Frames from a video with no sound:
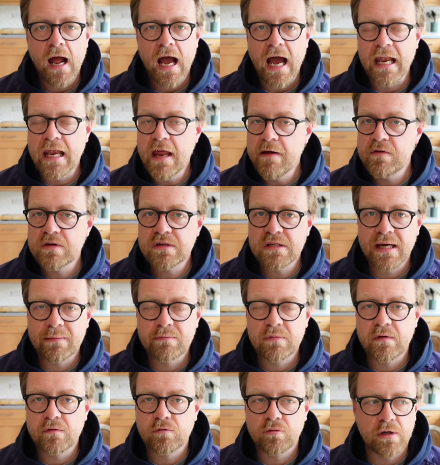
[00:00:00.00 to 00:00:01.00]
and every
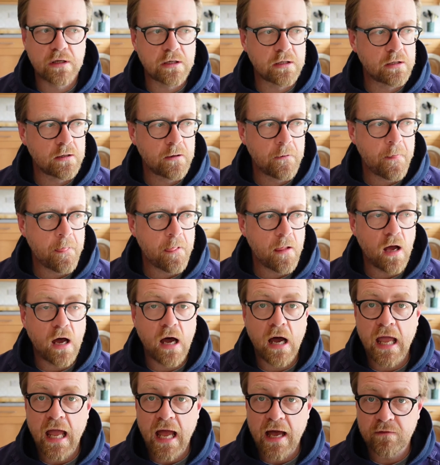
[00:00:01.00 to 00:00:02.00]
time you've written
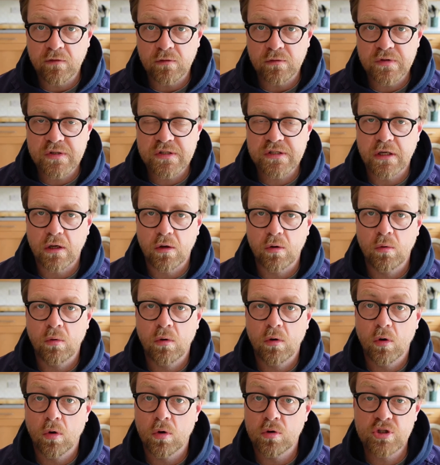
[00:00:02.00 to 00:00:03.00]
I have
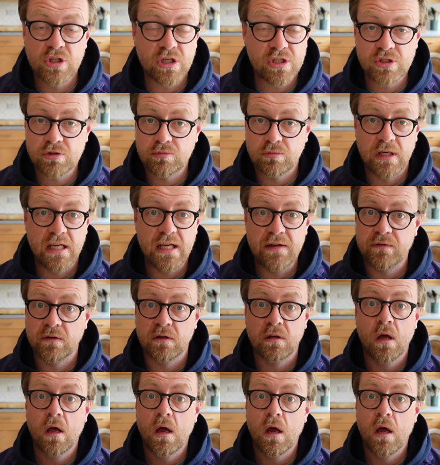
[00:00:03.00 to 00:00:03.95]
also, or just even